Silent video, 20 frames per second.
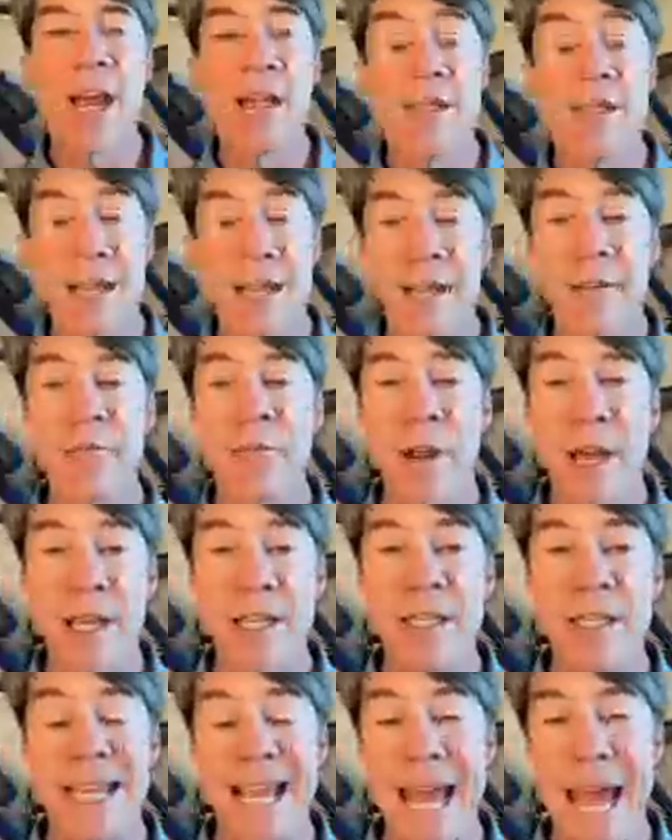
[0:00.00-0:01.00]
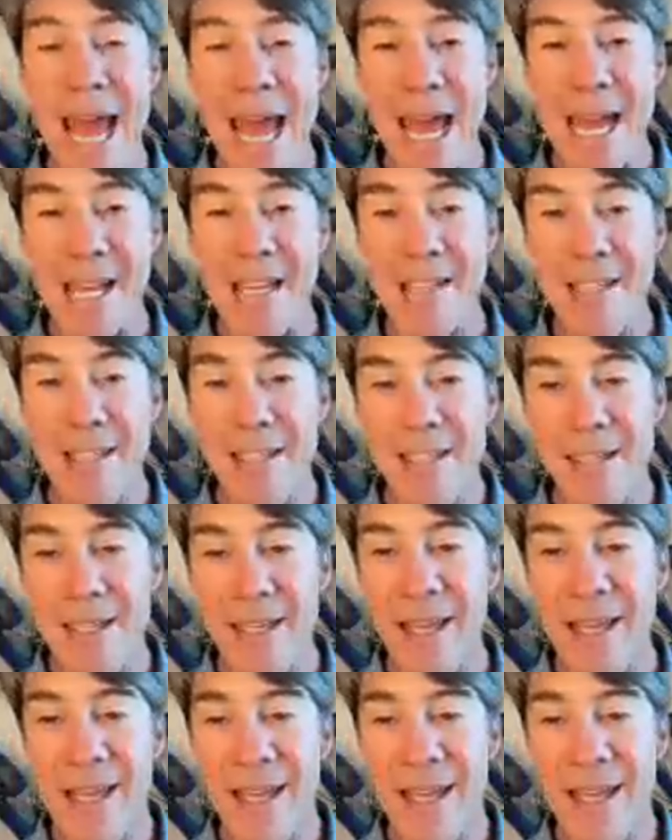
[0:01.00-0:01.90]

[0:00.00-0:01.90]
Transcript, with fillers: Dan Rice asks,